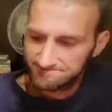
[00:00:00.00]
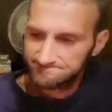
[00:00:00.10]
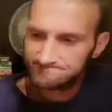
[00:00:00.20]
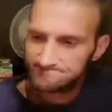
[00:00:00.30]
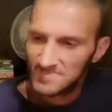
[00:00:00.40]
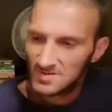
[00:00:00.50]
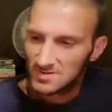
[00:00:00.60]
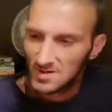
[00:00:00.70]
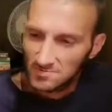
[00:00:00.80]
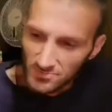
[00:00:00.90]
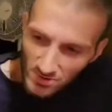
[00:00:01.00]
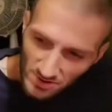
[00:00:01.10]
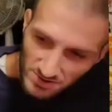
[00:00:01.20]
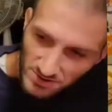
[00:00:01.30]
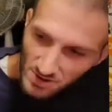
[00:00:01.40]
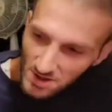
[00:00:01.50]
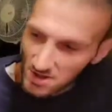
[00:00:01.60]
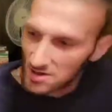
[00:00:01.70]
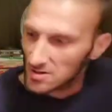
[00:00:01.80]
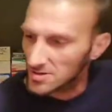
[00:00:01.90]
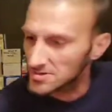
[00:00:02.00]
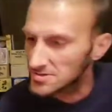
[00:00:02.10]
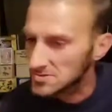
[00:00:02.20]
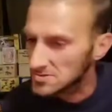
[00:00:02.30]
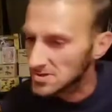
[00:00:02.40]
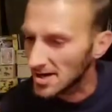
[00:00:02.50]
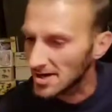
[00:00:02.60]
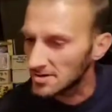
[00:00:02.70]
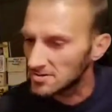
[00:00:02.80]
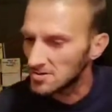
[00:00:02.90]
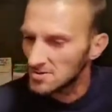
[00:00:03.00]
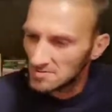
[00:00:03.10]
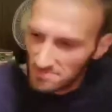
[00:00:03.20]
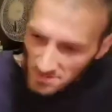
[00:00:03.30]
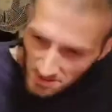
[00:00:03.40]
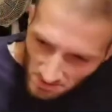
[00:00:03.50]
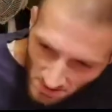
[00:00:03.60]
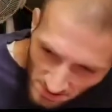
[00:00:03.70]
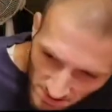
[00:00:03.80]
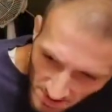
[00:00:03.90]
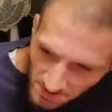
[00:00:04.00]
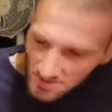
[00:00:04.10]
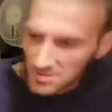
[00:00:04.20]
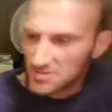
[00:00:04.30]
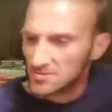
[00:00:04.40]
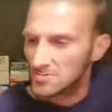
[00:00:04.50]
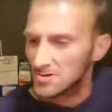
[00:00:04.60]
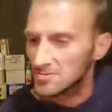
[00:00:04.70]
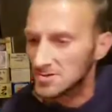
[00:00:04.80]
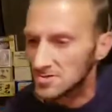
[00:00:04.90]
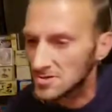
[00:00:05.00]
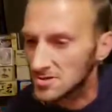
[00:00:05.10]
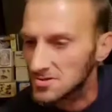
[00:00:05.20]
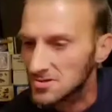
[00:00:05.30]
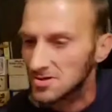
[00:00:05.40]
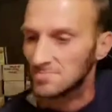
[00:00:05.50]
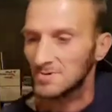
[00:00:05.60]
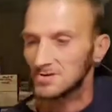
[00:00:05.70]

no, it's after this. Whatever's after this. Yep, that's o what it Oakland. was. I seen something dark